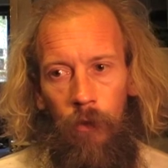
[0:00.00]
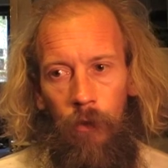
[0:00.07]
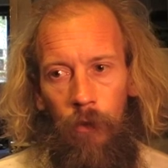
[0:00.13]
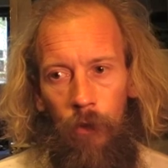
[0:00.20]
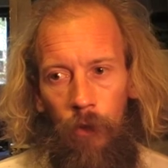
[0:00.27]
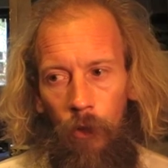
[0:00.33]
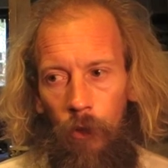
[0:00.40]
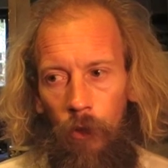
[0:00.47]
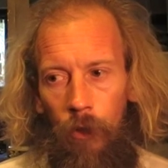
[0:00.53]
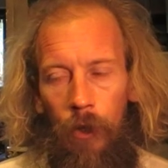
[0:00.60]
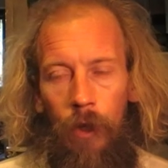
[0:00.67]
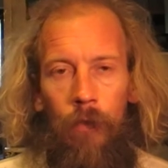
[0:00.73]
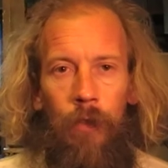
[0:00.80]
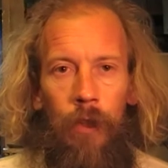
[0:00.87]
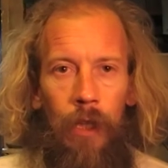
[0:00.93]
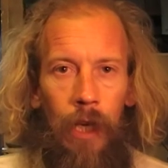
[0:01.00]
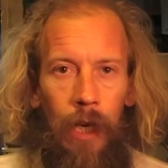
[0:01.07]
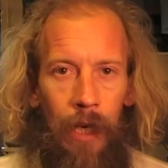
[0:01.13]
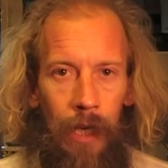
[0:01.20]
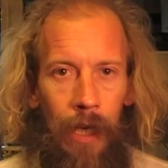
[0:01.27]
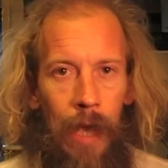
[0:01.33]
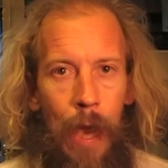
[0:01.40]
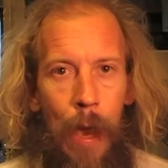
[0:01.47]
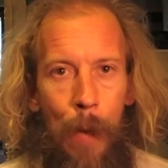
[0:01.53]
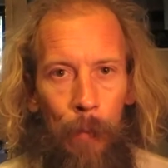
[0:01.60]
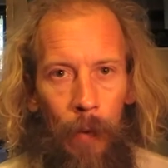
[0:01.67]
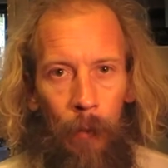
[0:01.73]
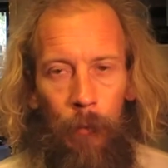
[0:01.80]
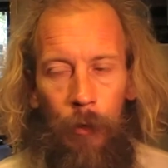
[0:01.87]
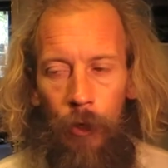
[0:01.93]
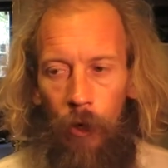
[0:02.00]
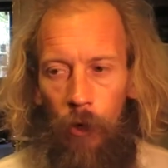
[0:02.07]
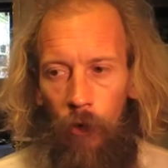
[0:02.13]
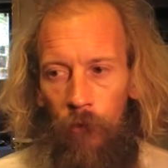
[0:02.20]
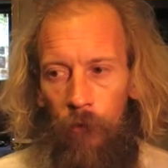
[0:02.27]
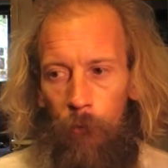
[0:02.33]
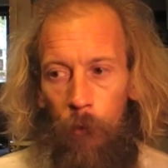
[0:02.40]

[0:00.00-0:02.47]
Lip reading: you know, I don't have any clear memory of,